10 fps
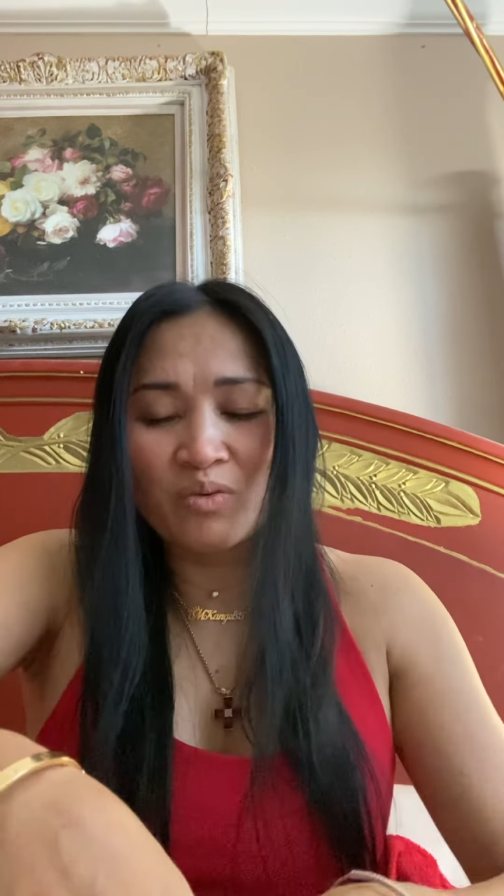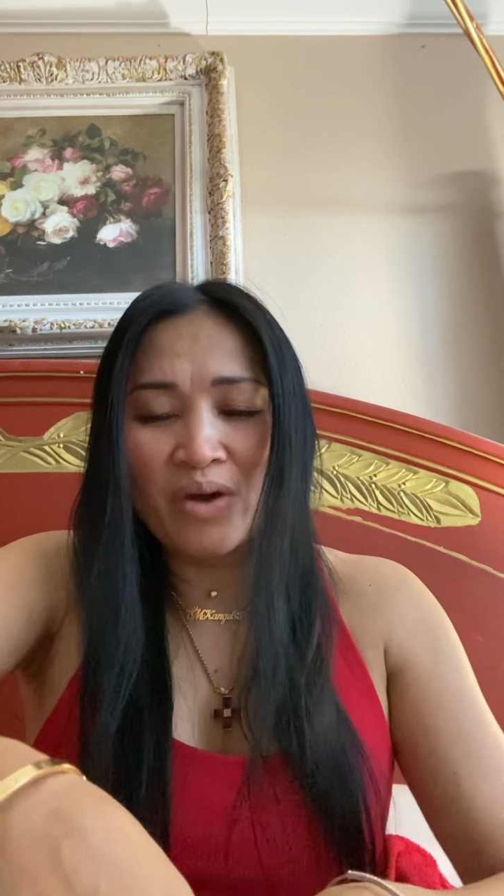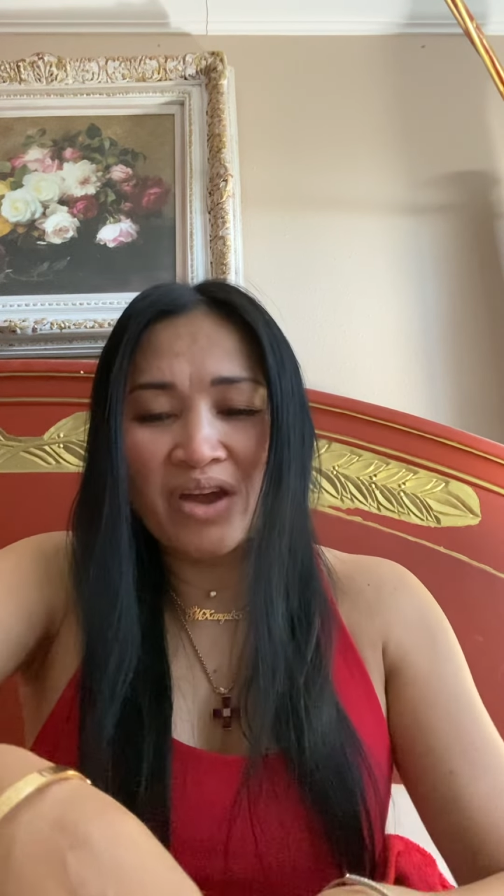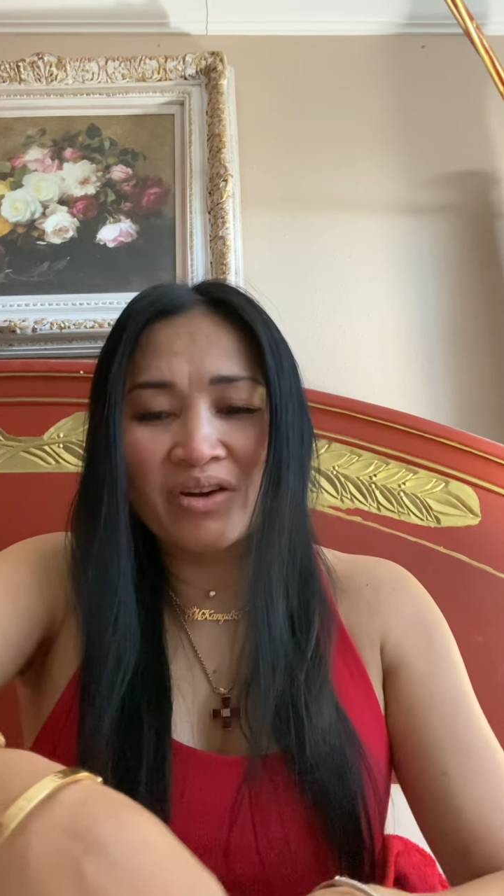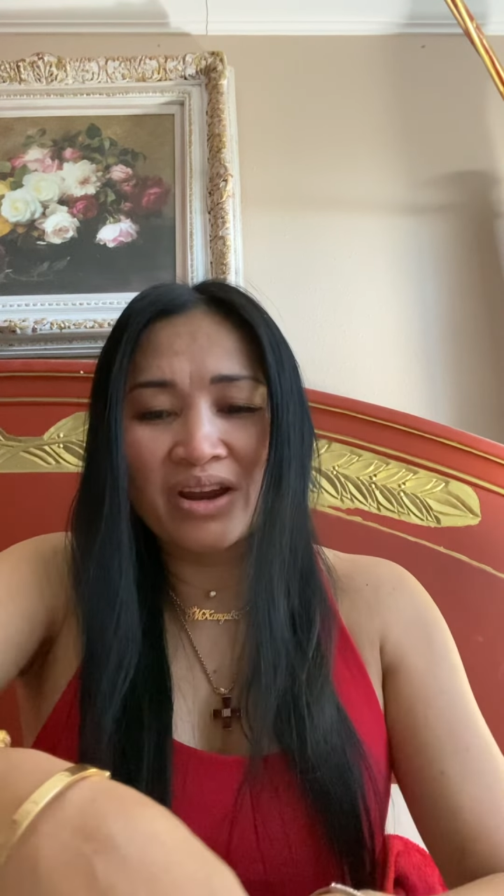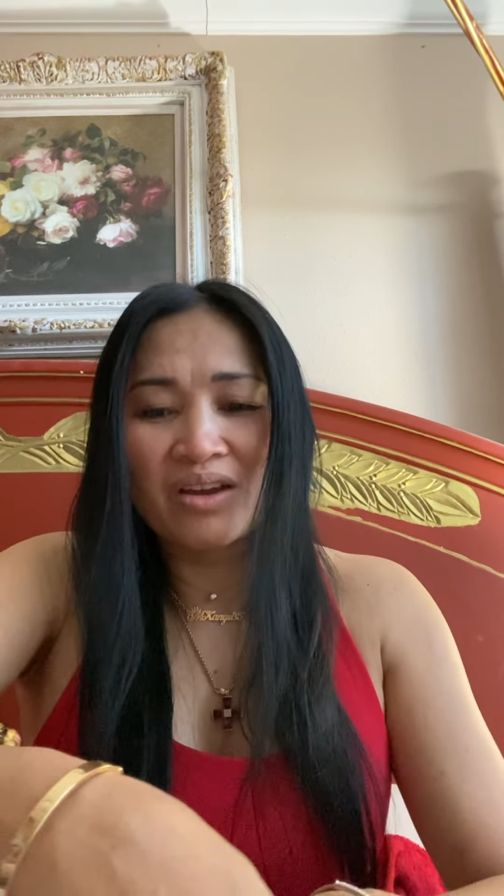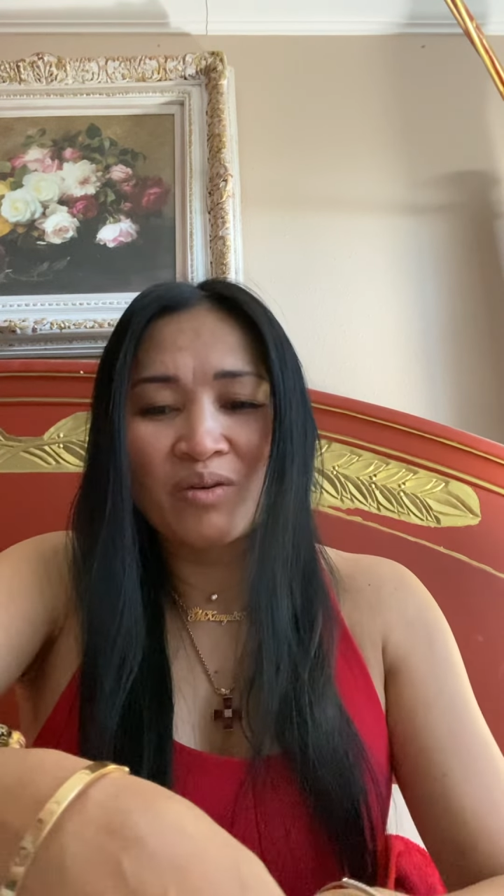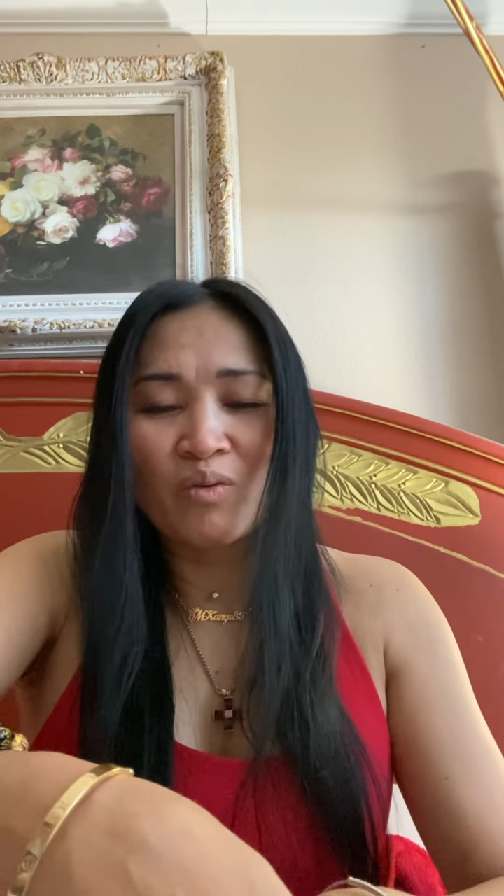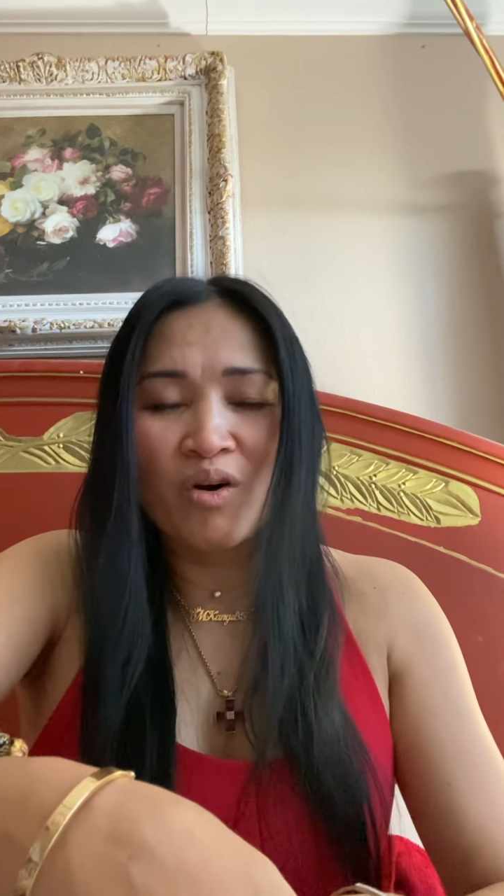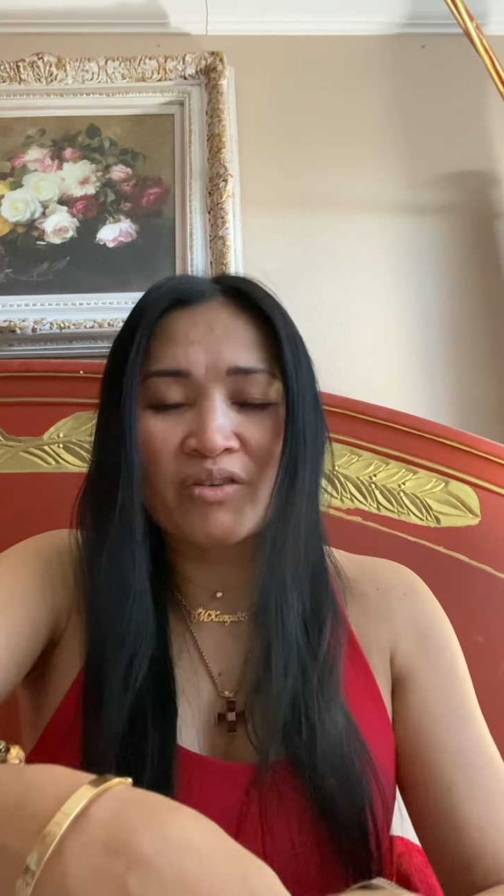
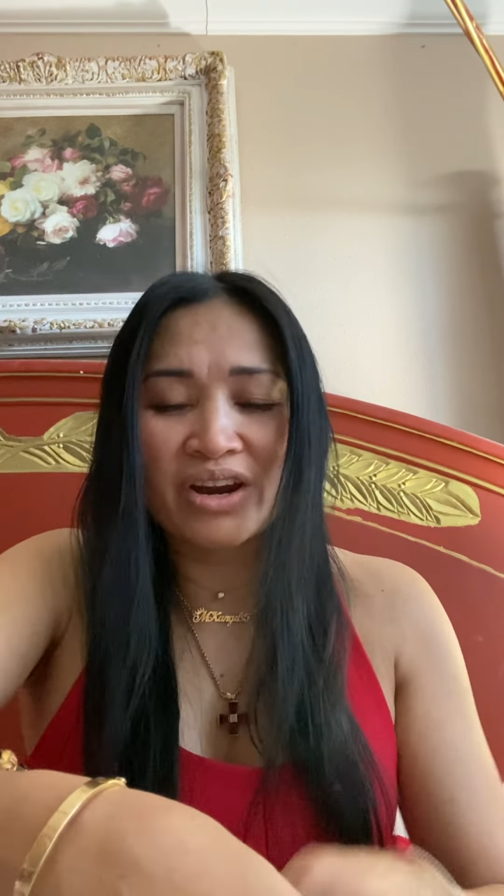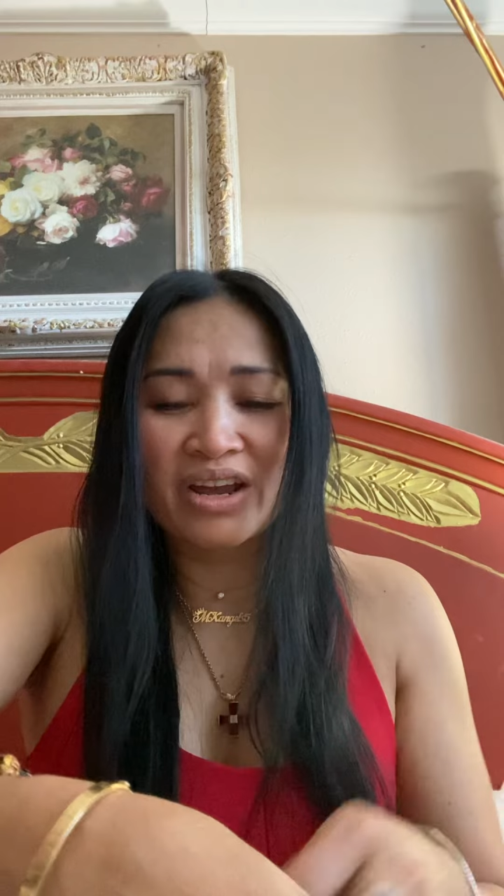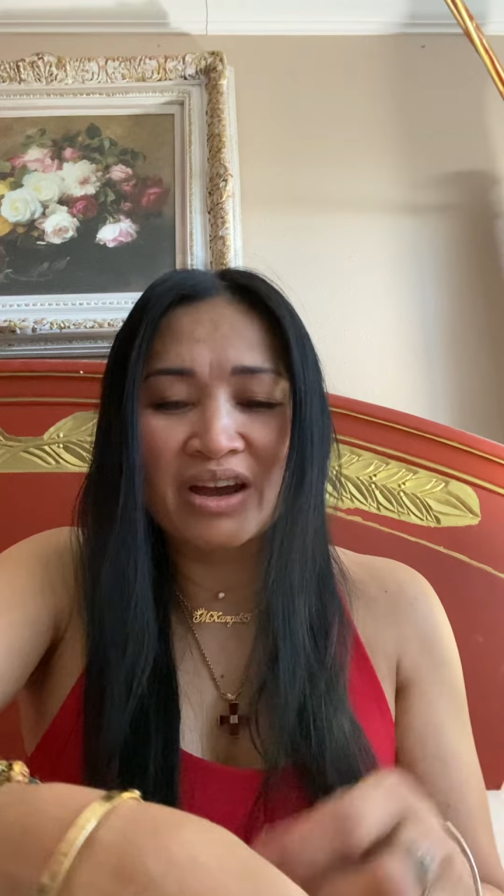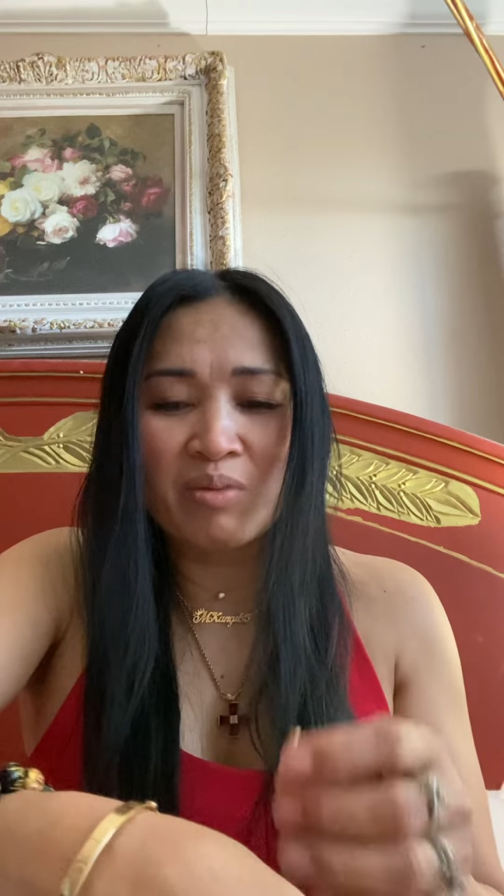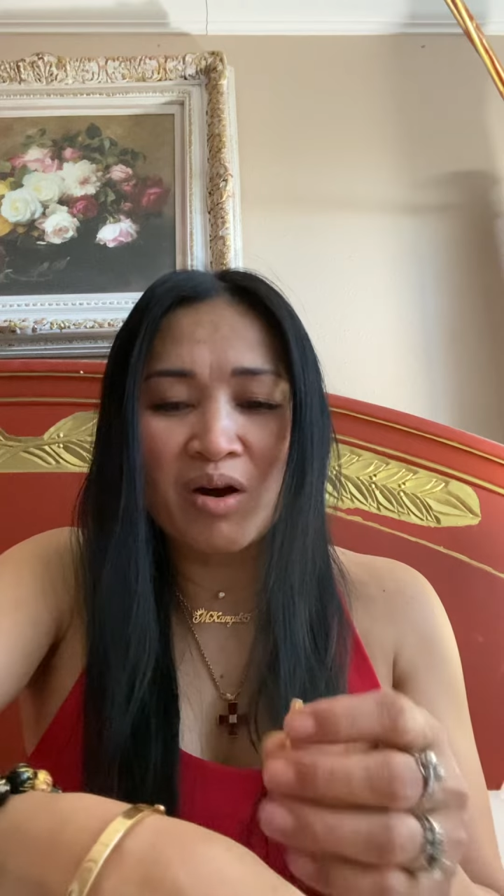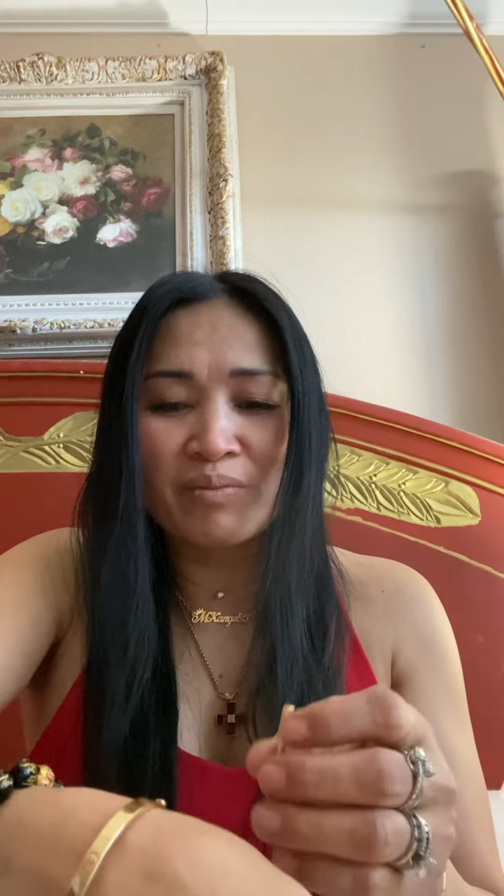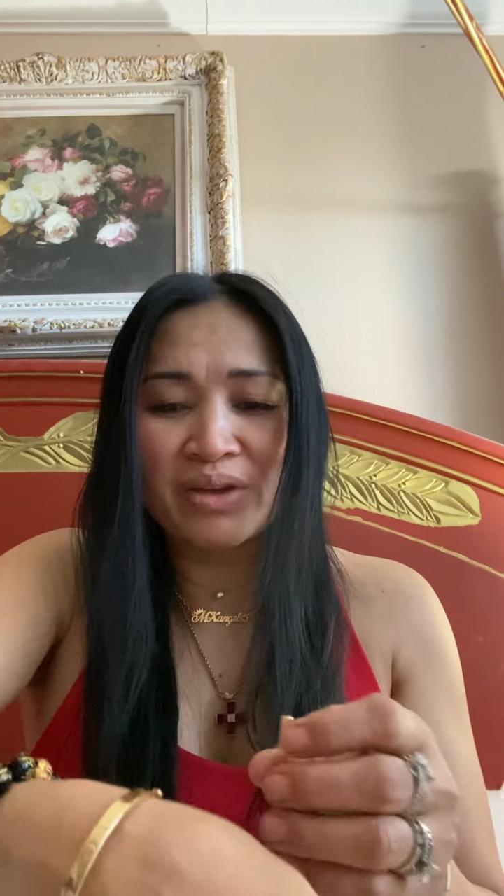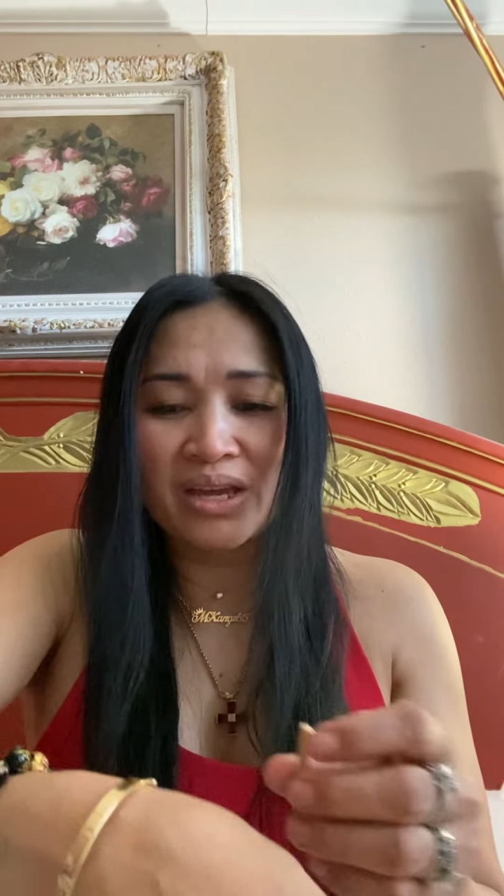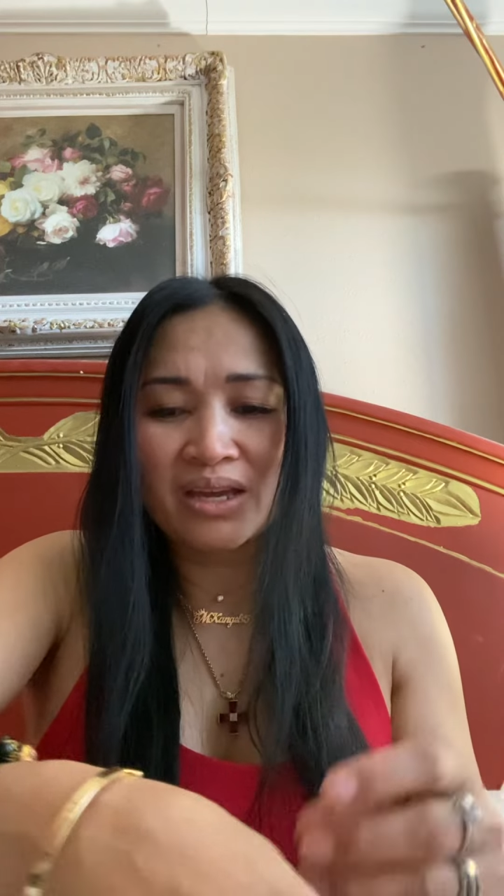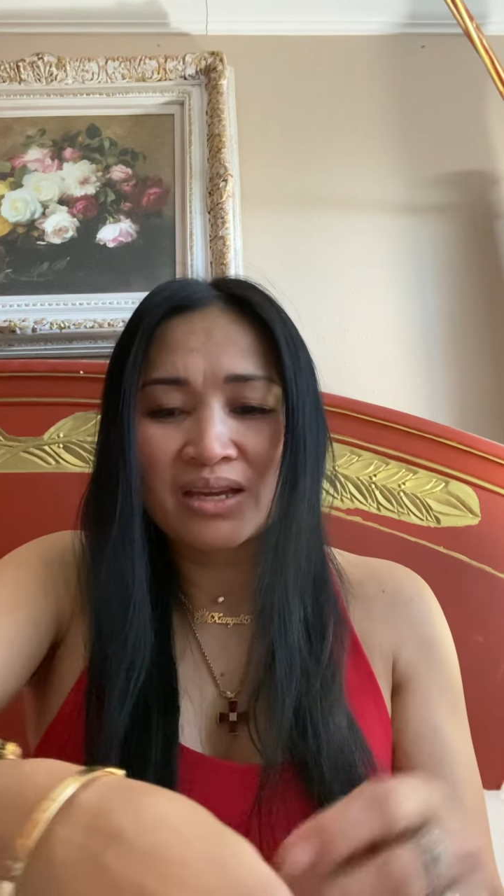worrying about
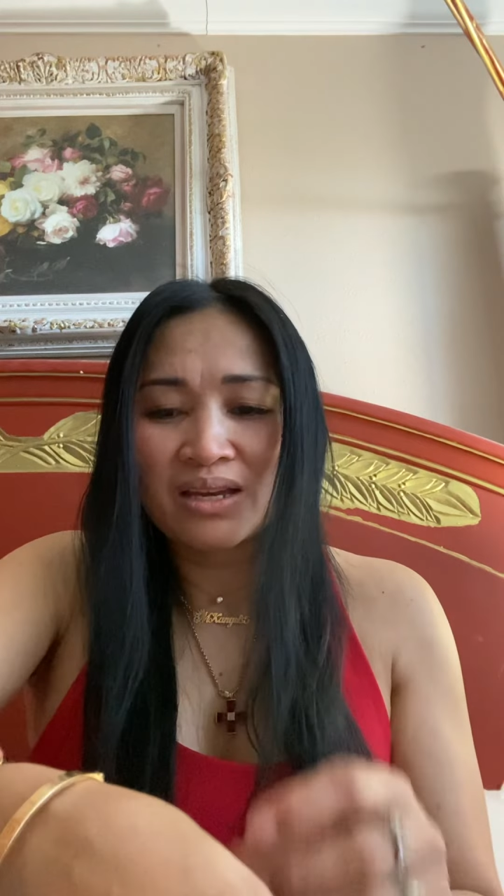me.